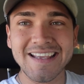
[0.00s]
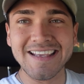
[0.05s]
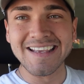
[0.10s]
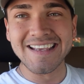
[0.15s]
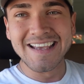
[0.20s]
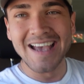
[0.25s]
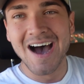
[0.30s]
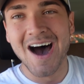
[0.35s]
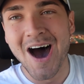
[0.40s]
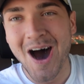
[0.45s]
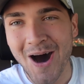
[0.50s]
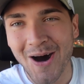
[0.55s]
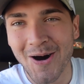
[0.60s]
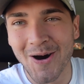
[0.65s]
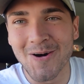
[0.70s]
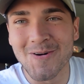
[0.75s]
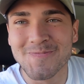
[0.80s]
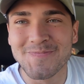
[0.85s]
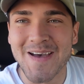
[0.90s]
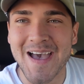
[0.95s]

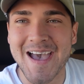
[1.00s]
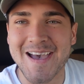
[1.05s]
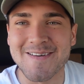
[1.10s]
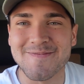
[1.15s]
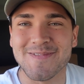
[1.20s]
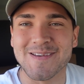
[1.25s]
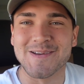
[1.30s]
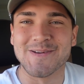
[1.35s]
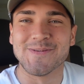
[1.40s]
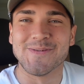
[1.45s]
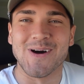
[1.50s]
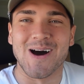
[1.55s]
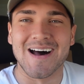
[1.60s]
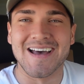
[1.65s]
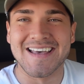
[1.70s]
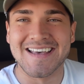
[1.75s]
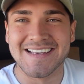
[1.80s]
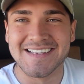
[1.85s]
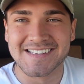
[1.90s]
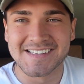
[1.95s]
Yo, baby,
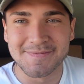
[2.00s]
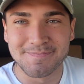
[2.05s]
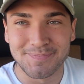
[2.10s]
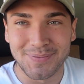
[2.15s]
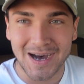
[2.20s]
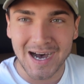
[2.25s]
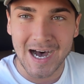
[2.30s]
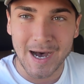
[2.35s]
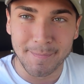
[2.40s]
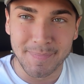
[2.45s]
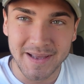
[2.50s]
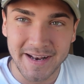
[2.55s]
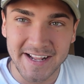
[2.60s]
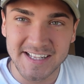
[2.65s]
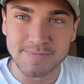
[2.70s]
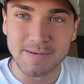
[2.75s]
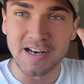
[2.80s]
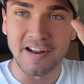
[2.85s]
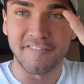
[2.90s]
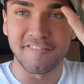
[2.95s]
what is poppin'?
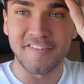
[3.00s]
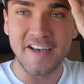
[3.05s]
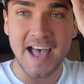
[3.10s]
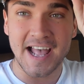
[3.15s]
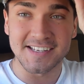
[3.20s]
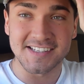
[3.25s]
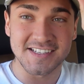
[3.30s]
It's been a fat